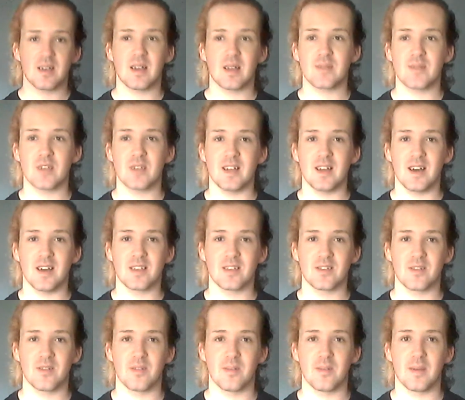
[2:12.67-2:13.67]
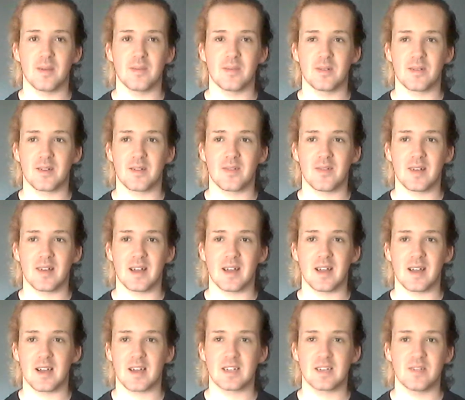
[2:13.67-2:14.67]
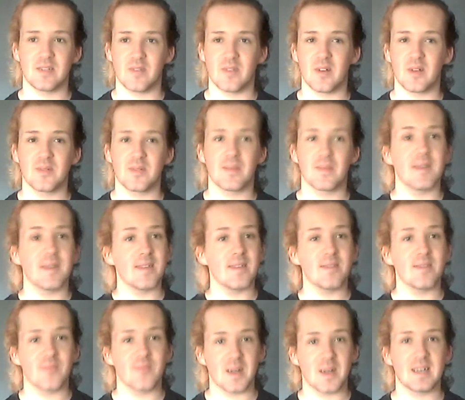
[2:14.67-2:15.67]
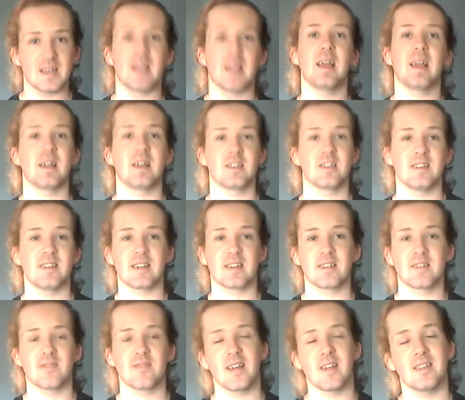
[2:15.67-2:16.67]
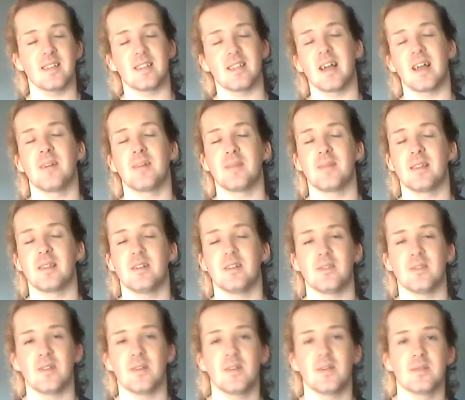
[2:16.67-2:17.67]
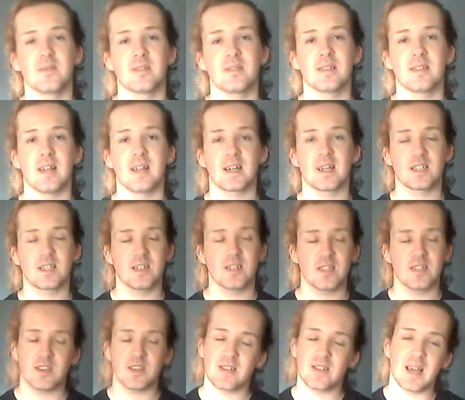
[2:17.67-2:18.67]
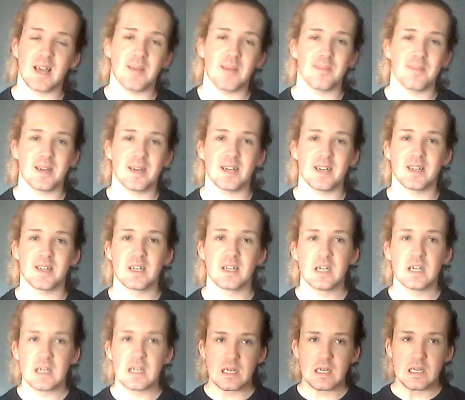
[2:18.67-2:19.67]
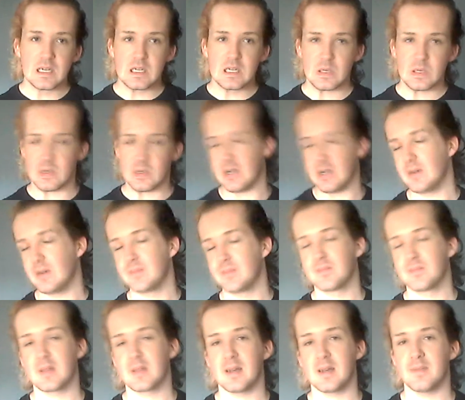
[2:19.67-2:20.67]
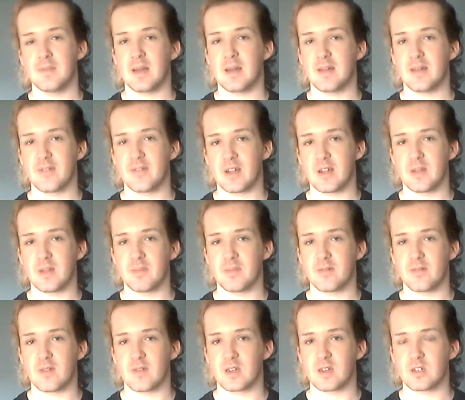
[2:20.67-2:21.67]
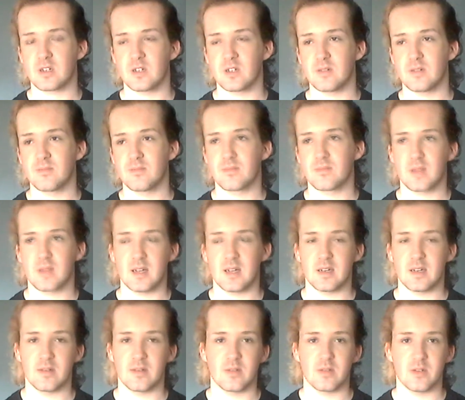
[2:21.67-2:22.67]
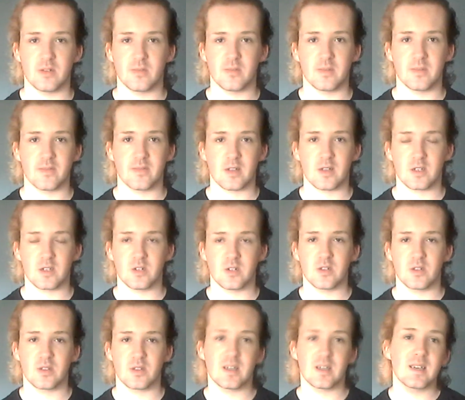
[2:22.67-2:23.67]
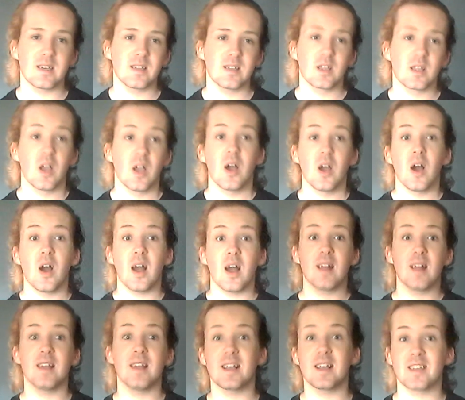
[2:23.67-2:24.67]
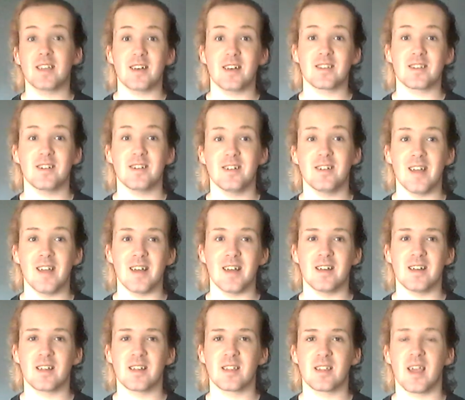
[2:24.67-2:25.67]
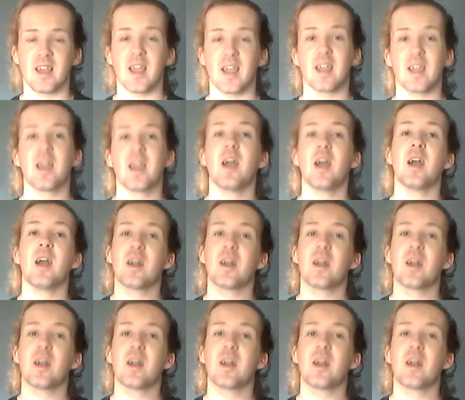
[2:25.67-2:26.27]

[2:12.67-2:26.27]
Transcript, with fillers: I'm trying to also remember what I actually wrote. Maybe one day I actually actually write down my little notes and actually do that, but no, I'm not very professional. I don't do professional things. And that's also another thing